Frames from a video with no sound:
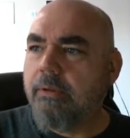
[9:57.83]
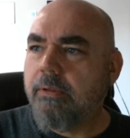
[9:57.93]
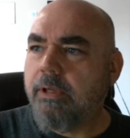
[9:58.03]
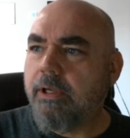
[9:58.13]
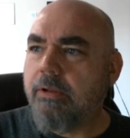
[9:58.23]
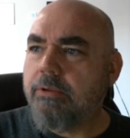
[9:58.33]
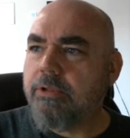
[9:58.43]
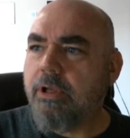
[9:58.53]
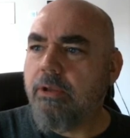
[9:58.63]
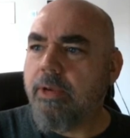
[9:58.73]
Did I close
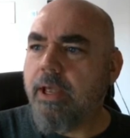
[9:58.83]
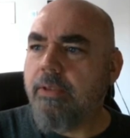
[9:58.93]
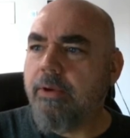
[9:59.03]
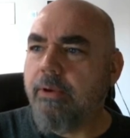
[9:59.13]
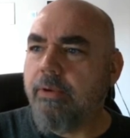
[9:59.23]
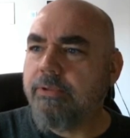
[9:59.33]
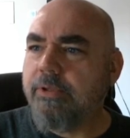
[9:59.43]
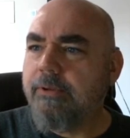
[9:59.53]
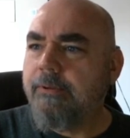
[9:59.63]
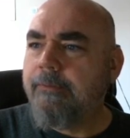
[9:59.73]
it all the way out? There it goes.
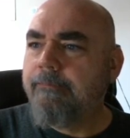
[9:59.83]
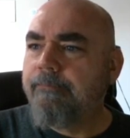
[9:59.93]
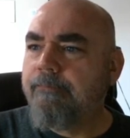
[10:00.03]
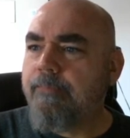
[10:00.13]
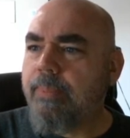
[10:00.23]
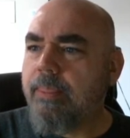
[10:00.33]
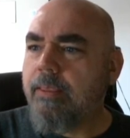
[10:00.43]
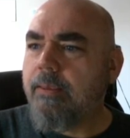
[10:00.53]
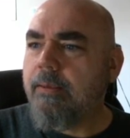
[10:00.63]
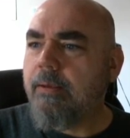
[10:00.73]

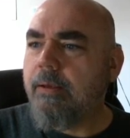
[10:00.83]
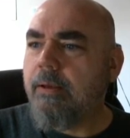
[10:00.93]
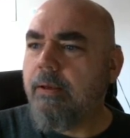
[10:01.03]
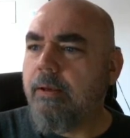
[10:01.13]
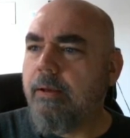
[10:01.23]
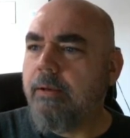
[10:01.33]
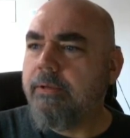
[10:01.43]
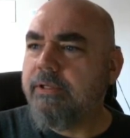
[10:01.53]
It